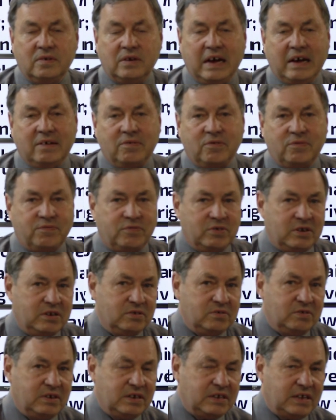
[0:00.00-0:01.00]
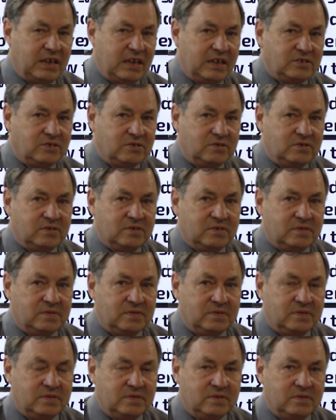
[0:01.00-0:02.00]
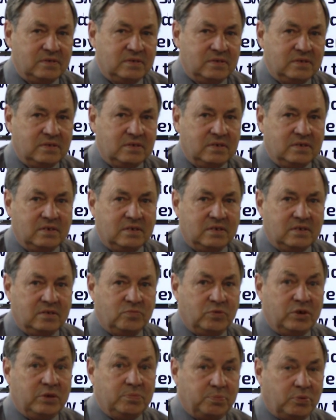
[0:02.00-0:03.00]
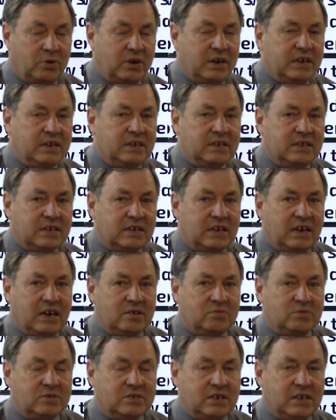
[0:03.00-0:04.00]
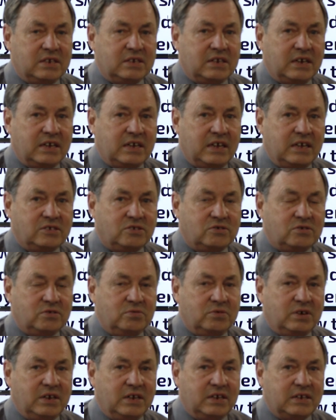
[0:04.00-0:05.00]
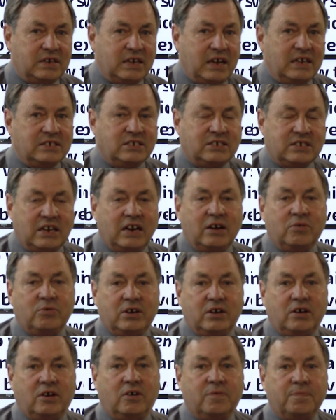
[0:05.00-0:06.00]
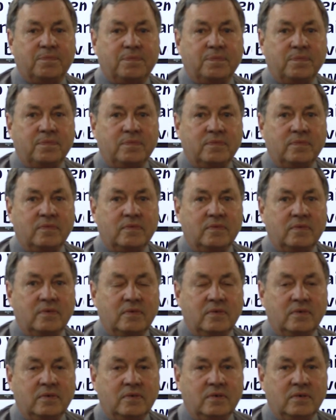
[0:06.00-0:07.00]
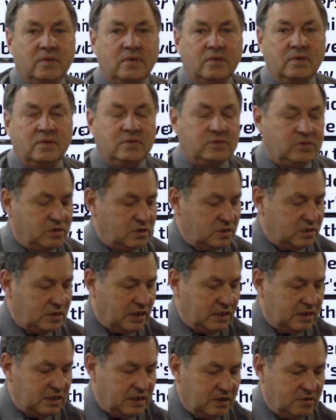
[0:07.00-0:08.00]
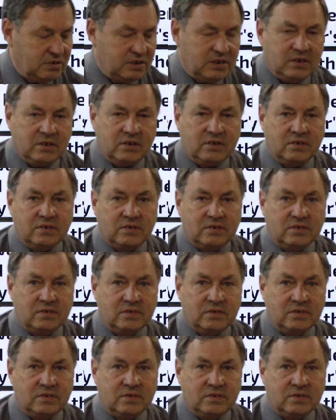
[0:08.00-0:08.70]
I have a friend who had cancer. And we prayed that God would take that cancer away. And God said, I will. Just not down here.